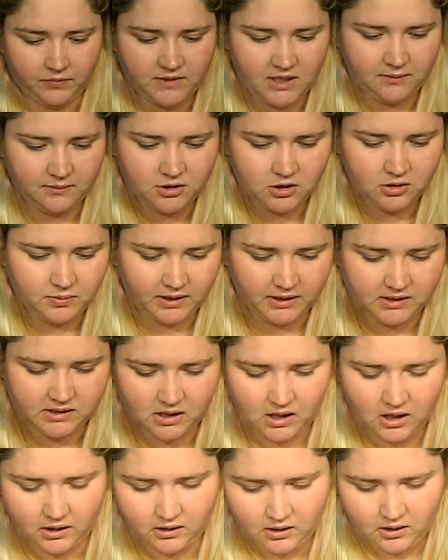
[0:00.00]
Temptu, but it's
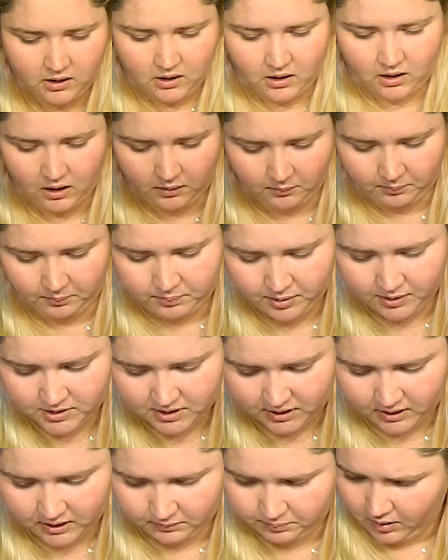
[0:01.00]
not
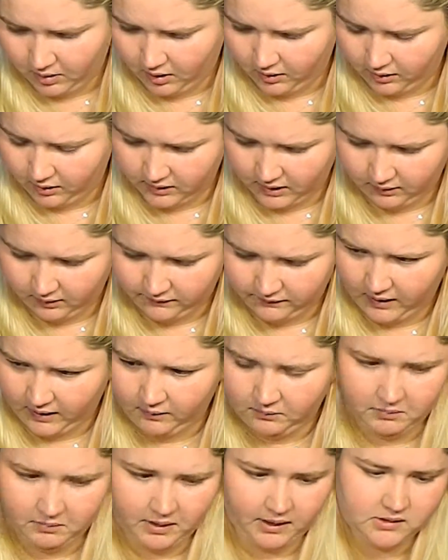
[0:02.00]
pushing any product out, if that
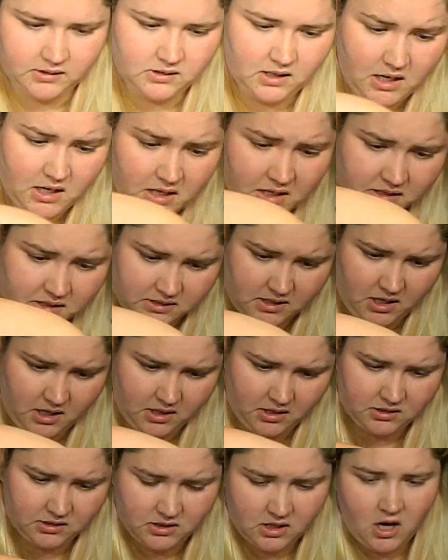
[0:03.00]
makes any
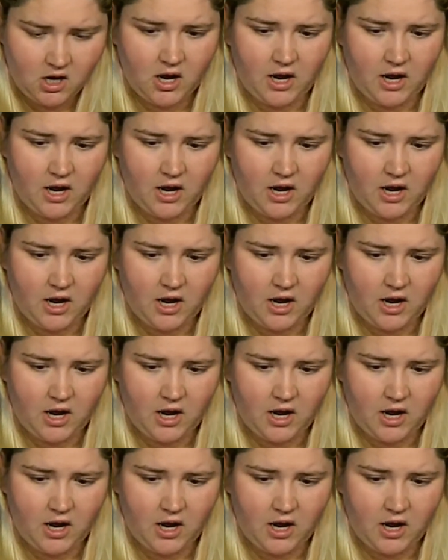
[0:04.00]
sense.